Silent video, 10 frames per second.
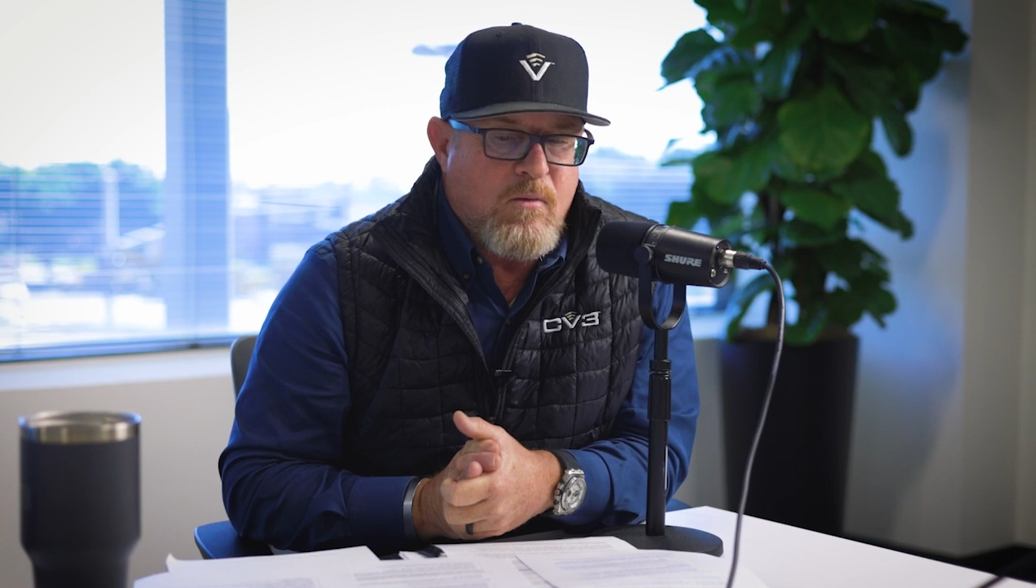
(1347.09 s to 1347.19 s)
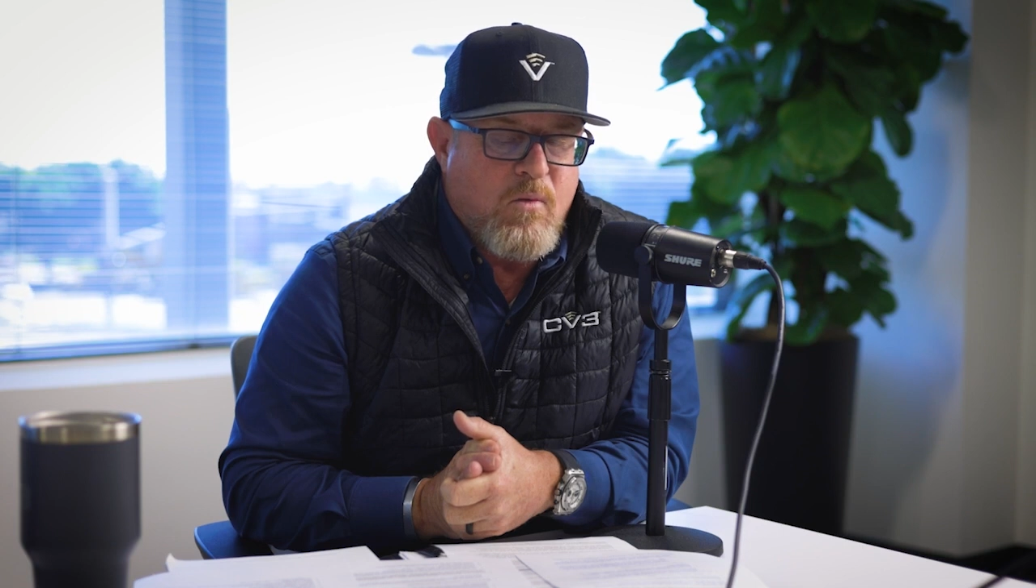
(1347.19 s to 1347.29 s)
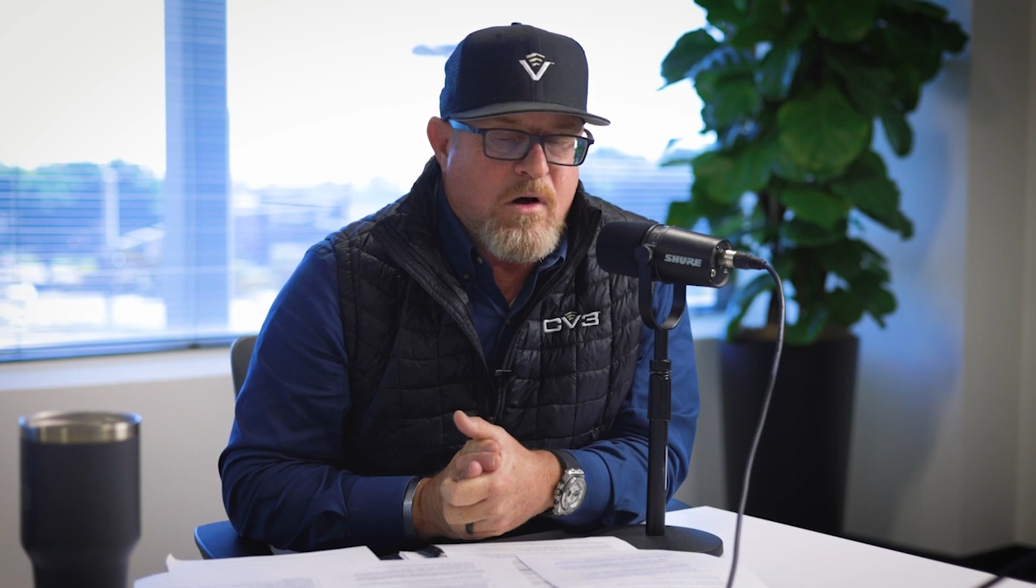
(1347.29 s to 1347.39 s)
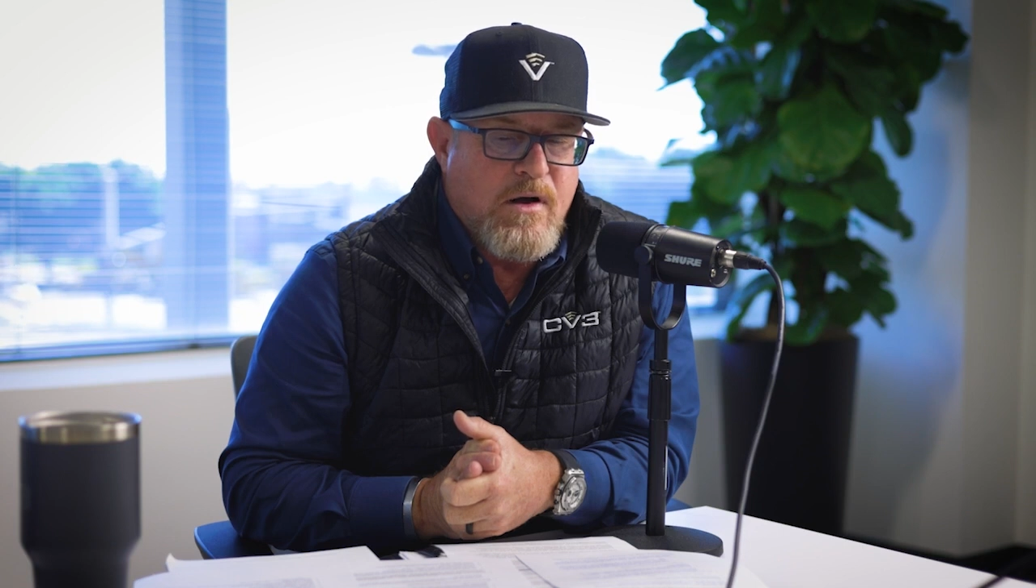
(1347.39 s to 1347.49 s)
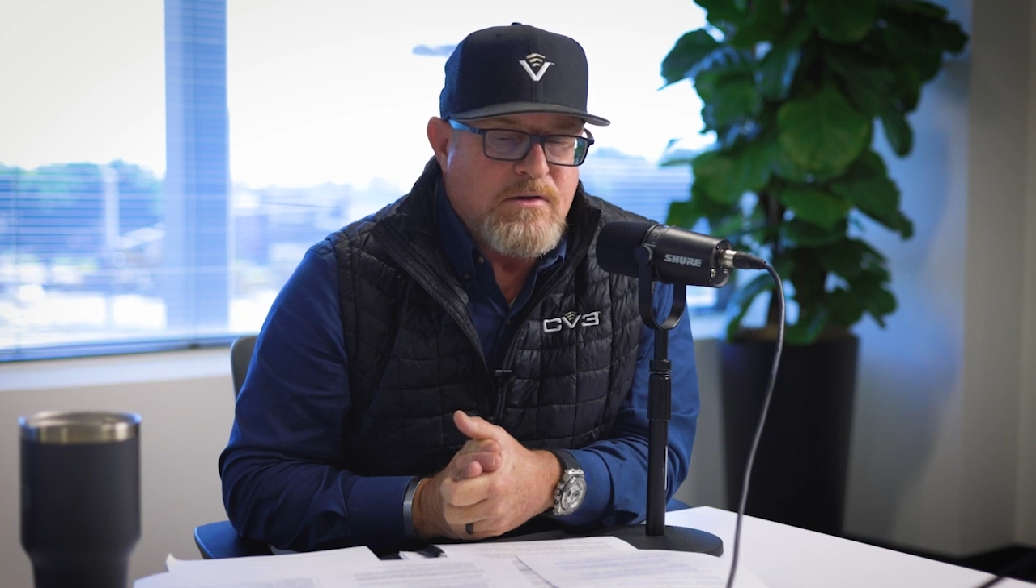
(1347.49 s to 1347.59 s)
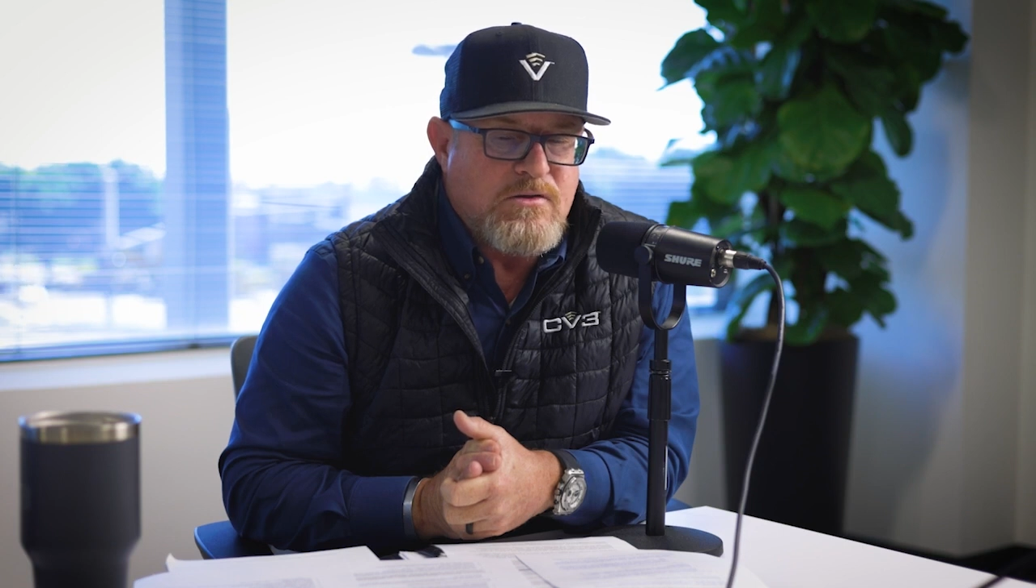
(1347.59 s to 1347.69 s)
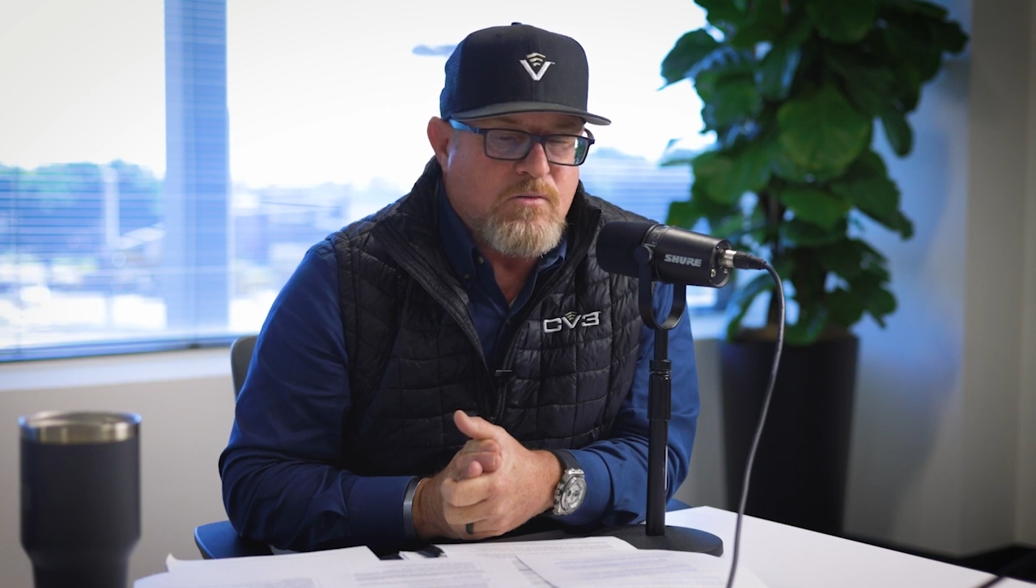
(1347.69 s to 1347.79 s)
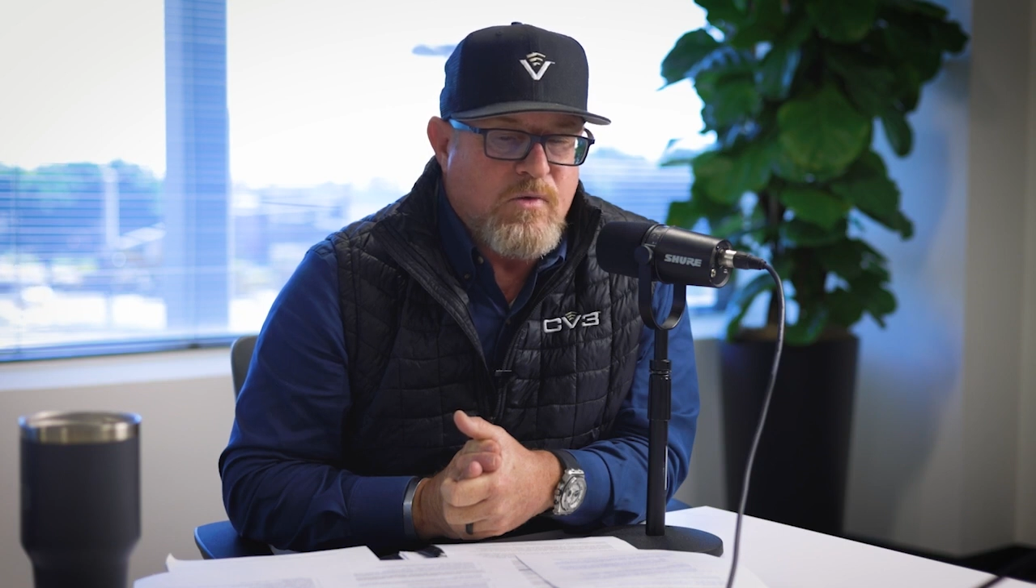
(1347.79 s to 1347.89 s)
was